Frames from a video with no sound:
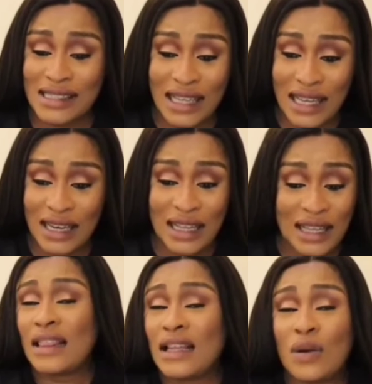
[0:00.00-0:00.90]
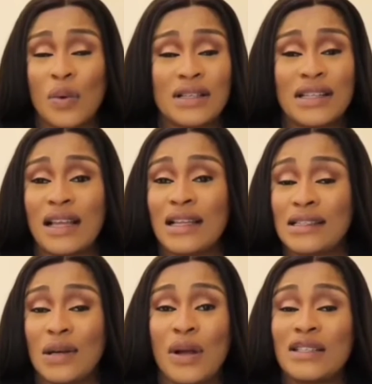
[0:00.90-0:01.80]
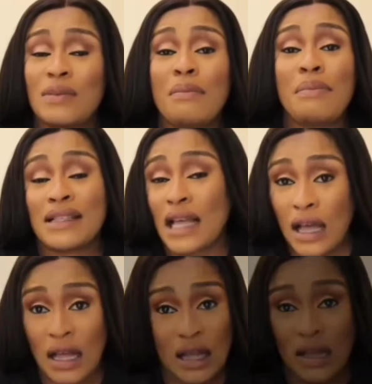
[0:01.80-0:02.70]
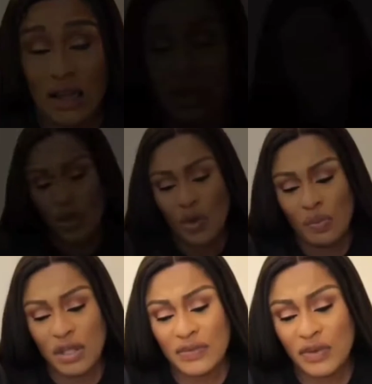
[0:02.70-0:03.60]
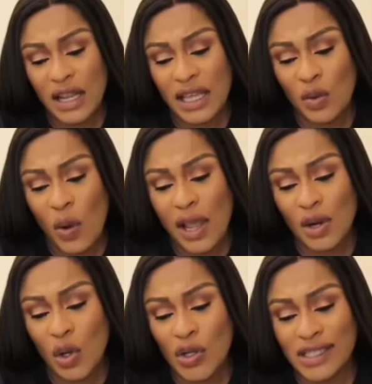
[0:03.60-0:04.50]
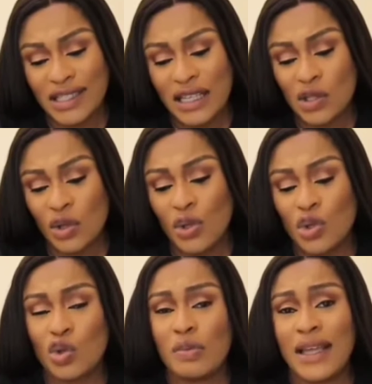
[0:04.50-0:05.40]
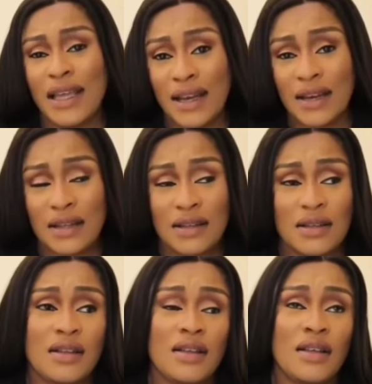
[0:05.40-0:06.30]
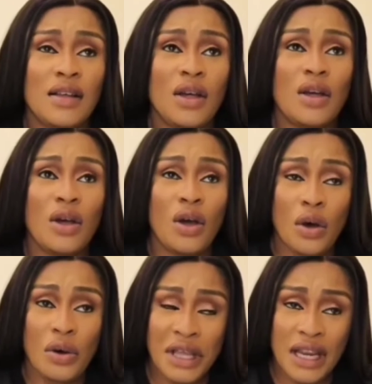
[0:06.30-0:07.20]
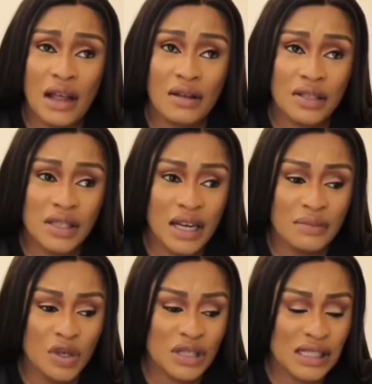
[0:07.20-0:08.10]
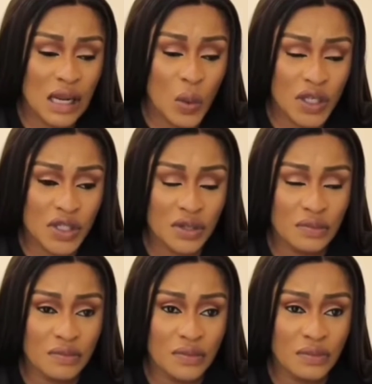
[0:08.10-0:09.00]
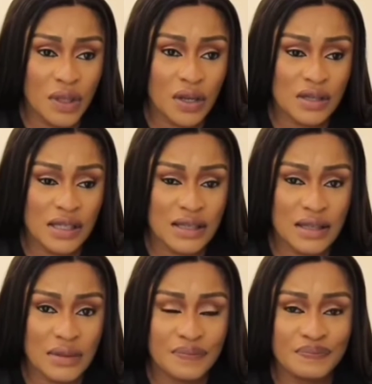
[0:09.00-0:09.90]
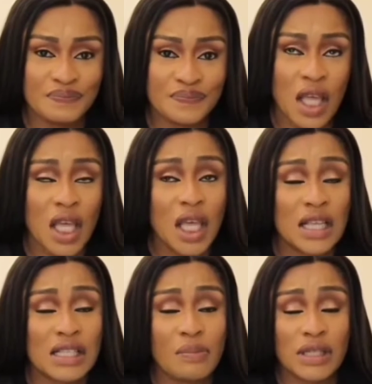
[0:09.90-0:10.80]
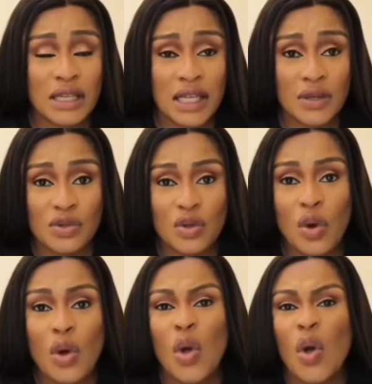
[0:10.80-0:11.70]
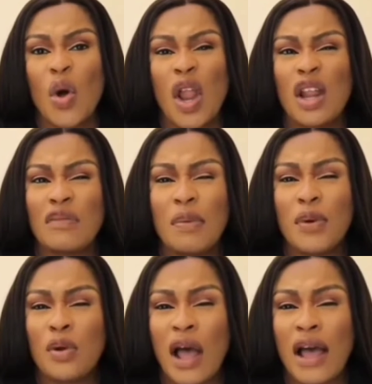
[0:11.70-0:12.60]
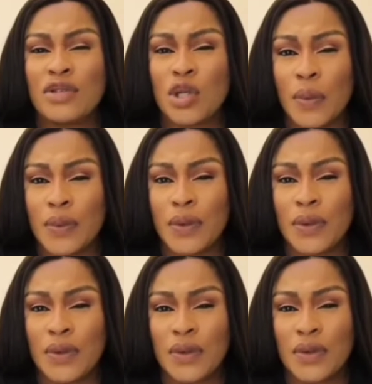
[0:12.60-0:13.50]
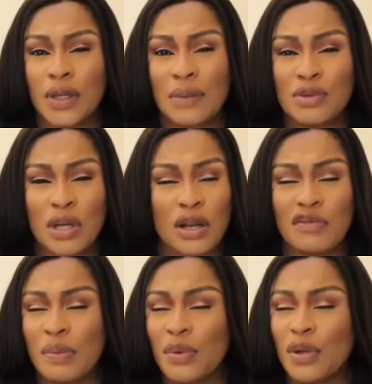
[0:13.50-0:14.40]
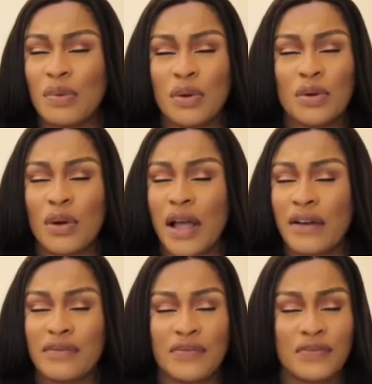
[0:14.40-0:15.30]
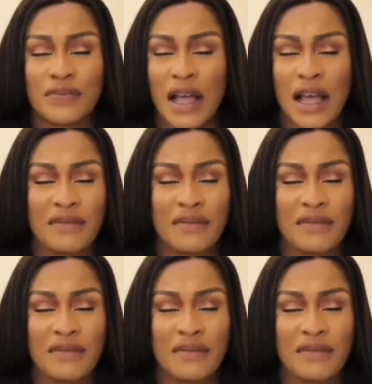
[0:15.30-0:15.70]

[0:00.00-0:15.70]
there are some questions that are just better left kept to yourself. But I mean, sometimes when people say, ask me questions, you can just ask, right? But I mean, sometimes you just think and you move on, allow the person to come and tell you. But curiosity will not allow some of us to be. We just want to know everything. We just want to know. I want to